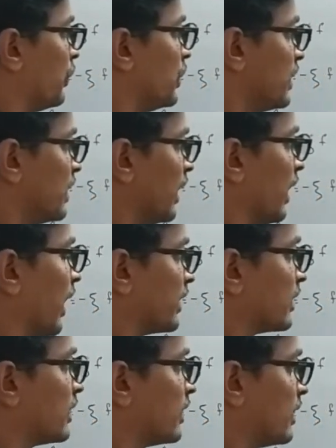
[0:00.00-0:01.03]
this index,
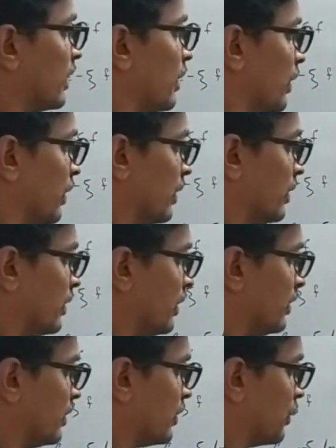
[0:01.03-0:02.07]

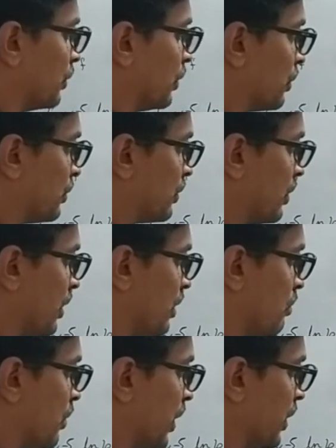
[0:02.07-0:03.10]
this is equal to
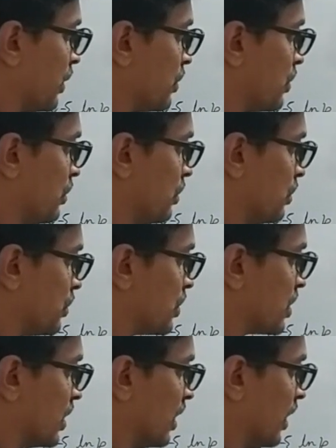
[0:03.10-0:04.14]
3 by 2
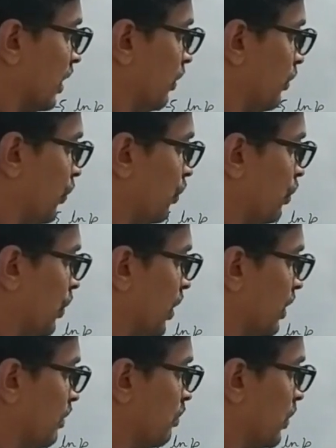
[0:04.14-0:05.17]
times
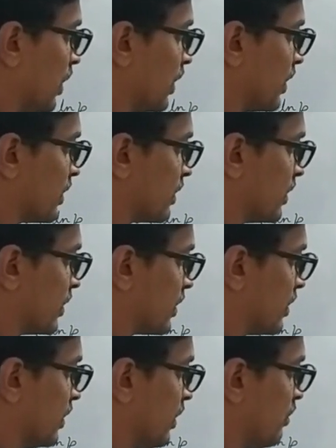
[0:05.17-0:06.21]
1 plus
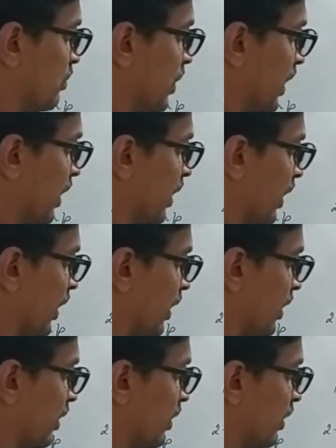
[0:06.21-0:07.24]
16 by
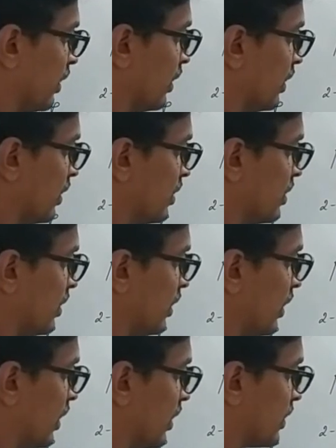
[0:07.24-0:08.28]
9
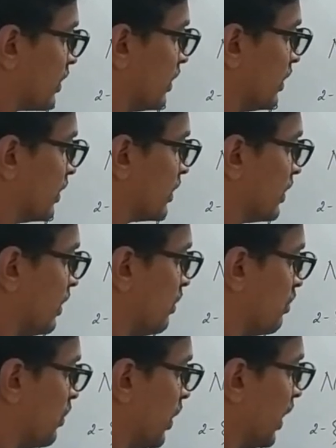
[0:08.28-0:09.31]

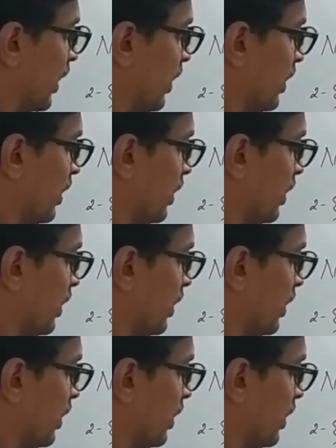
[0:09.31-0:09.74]
TACC by